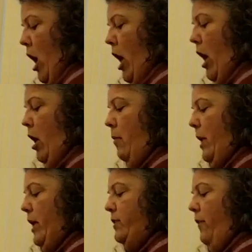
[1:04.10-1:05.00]

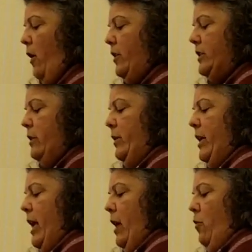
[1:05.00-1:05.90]
As far as the
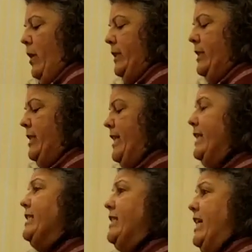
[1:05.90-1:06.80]
PA
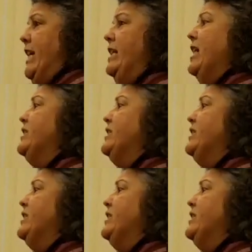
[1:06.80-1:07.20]
116,